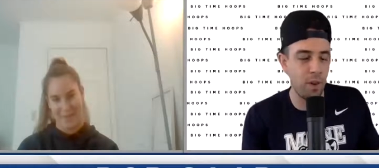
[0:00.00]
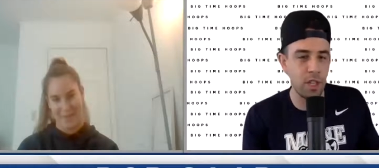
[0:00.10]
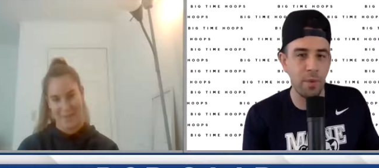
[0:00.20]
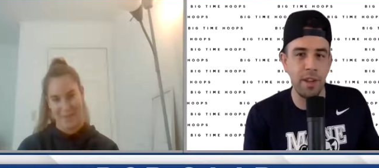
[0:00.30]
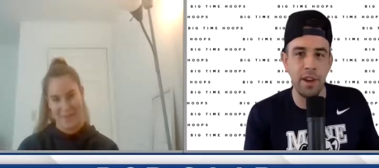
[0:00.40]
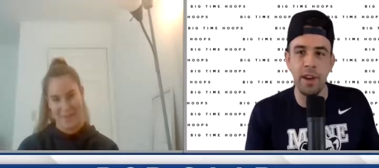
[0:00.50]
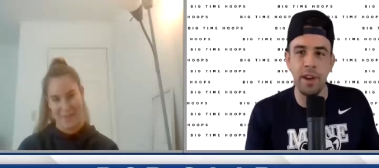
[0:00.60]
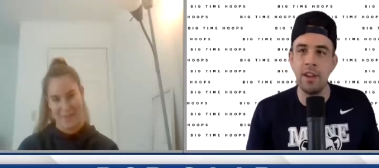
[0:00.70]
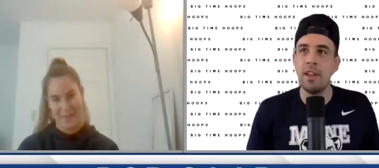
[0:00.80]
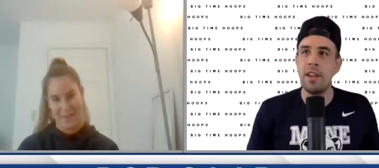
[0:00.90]
Speaker 1: freshman
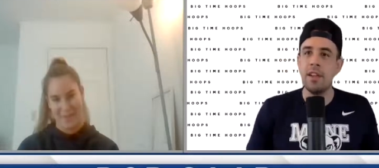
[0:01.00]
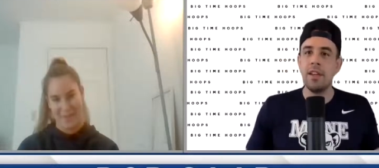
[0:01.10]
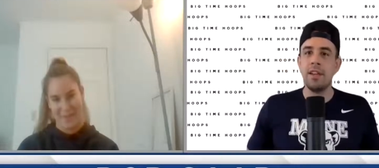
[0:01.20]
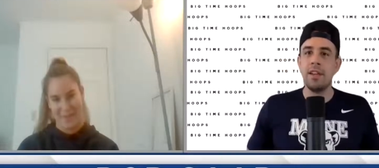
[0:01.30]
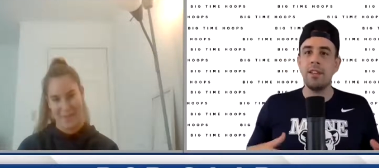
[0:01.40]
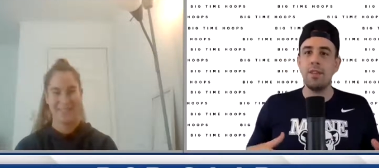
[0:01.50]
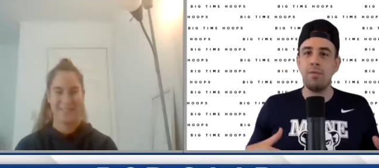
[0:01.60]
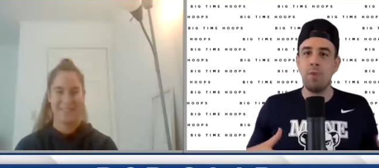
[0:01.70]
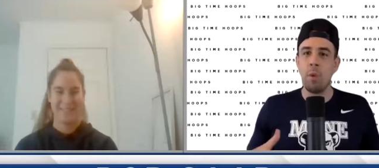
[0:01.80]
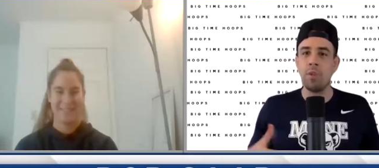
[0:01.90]
year,
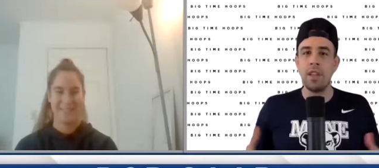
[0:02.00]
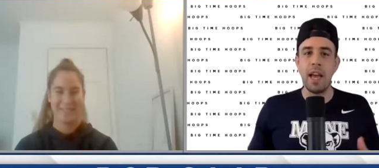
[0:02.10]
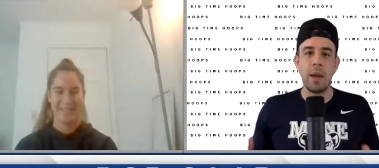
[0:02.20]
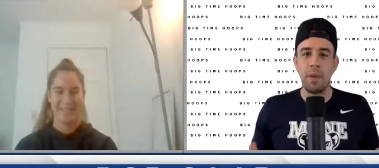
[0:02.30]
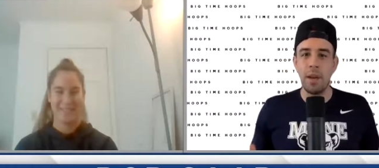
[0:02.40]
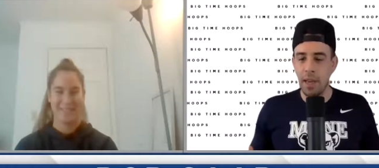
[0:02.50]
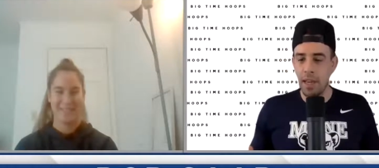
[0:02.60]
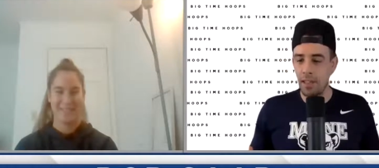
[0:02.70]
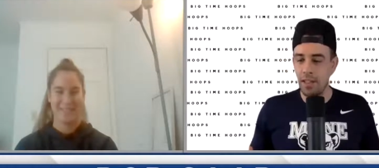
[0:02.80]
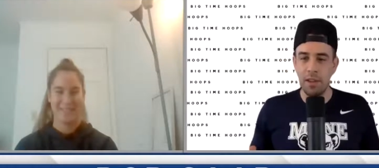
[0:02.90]
what was it like? I mean, I'm
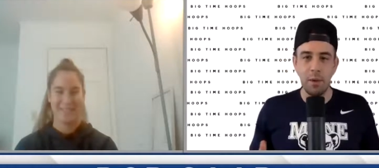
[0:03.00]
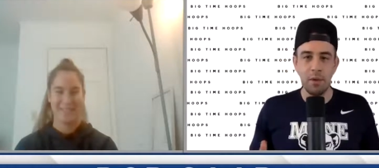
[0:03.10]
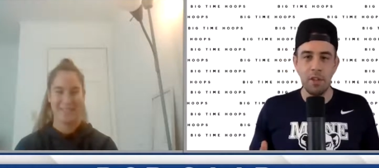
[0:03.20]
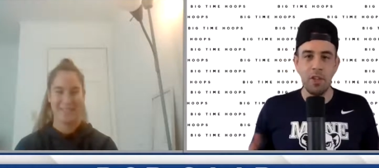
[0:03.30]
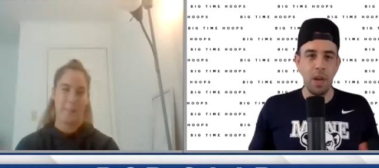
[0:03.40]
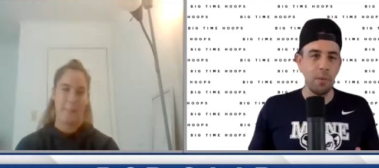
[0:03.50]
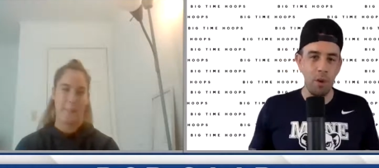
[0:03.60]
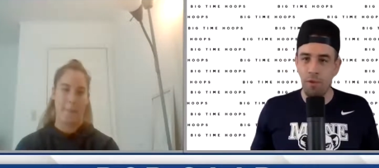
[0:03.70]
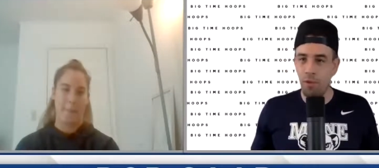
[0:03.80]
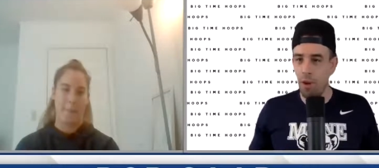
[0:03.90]
guessing there there was a jump
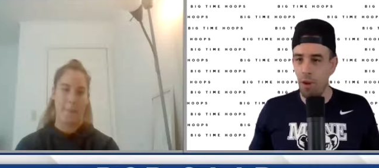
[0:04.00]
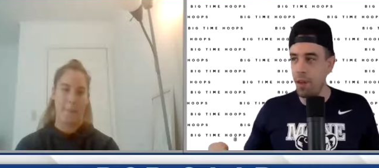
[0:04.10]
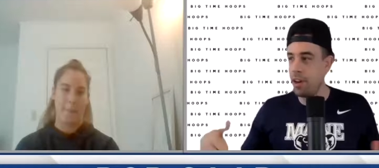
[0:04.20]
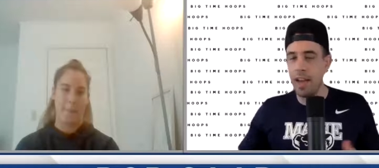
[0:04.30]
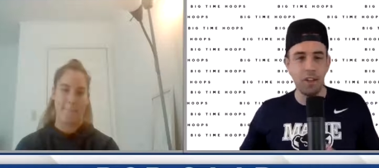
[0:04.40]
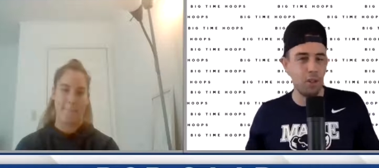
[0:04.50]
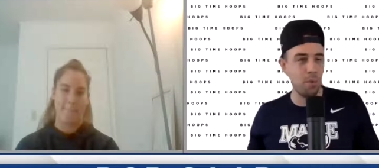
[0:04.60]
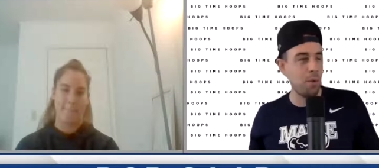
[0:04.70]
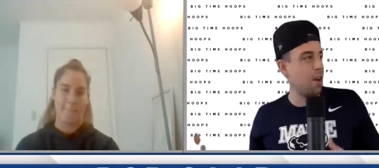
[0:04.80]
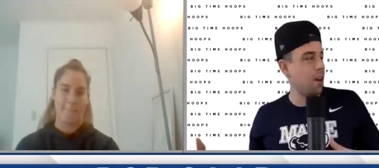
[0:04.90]
going from international
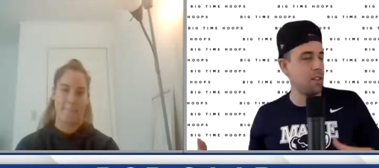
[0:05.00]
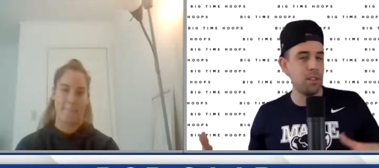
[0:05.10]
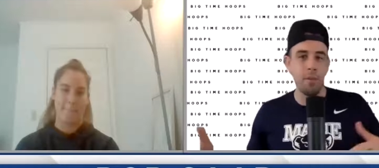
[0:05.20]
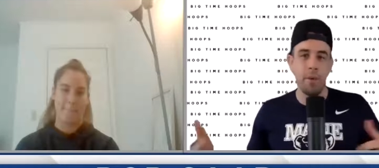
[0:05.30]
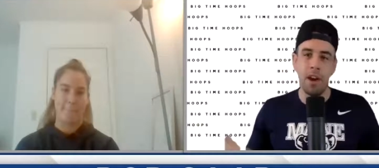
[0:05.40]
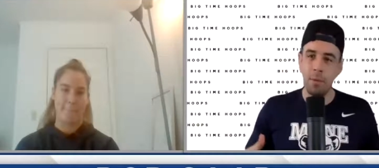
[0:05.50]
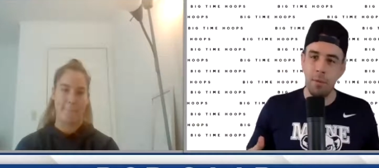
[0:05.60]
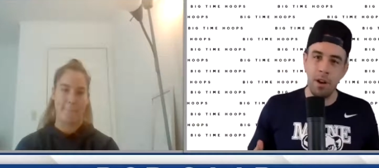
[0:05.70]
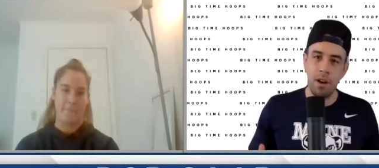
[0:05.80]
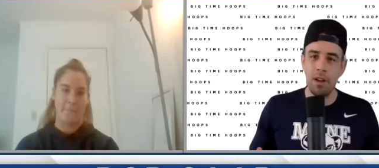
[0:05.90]
ball to American
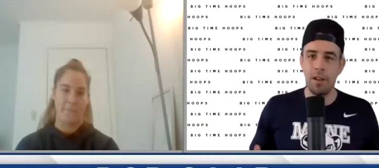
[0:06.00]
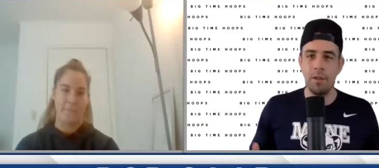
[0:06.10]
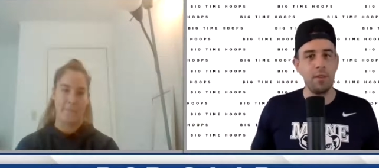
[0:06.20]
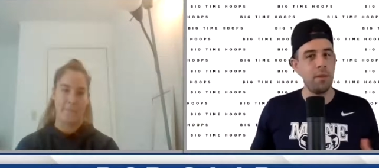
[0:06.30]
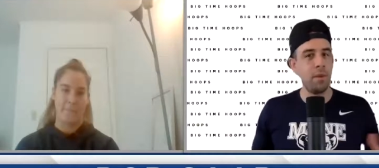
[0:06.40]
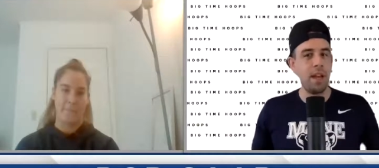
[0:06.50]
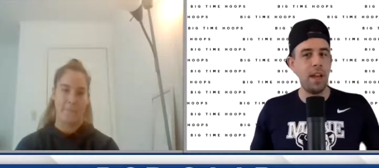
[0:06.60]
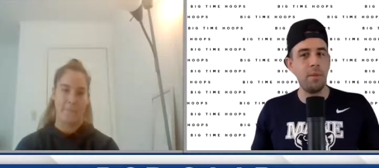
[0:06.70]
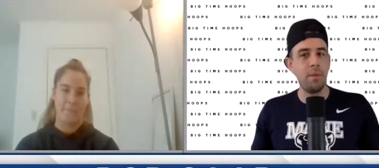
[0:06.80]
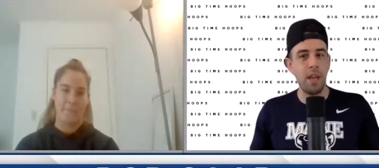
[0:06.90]
ball and, and
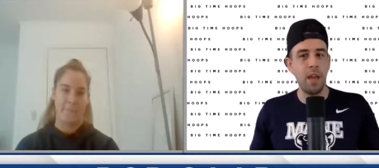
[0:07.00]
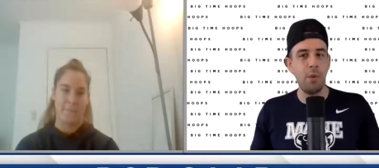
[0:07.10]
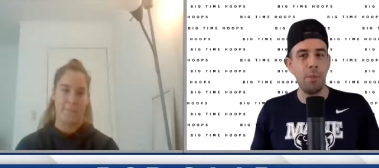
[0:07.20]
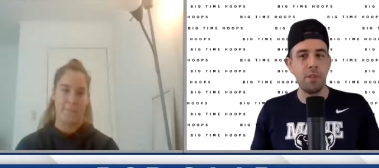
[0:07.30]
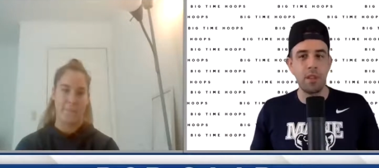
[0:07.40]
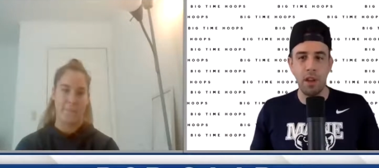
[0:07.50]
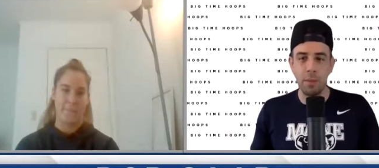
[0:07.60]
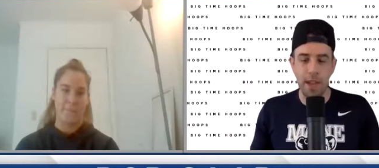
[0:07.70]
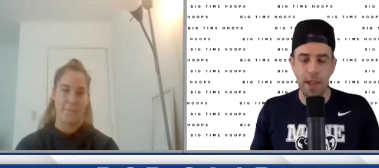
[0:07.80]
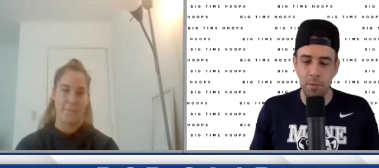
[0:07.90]
playing playing women's college
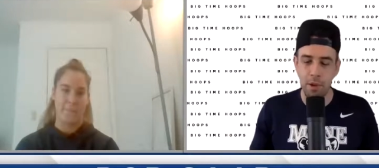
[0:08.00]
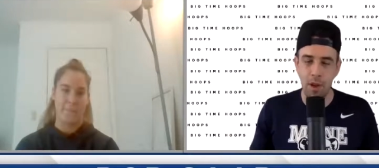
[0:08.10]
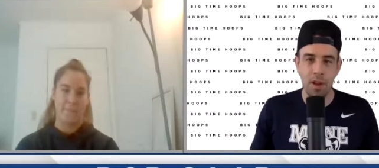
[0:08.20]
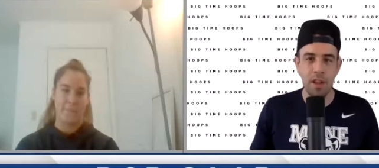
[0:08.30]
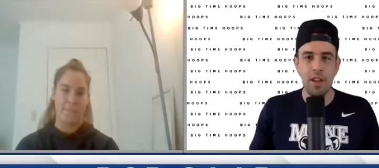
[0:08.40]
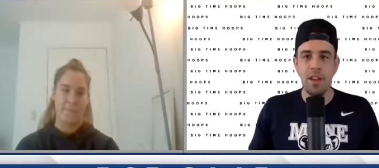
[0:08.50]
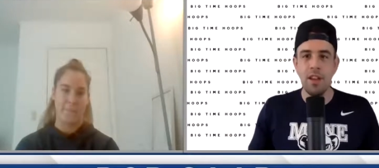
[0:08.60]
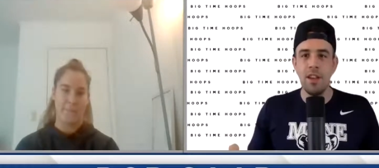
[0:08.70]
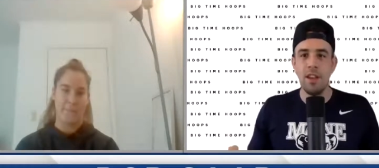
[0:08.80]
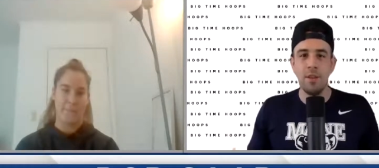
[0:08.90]
basketball.
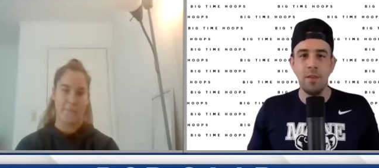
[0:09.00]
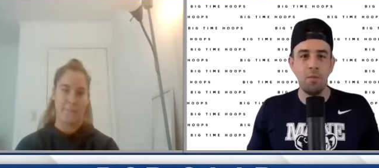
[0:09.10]
Mm-hmm.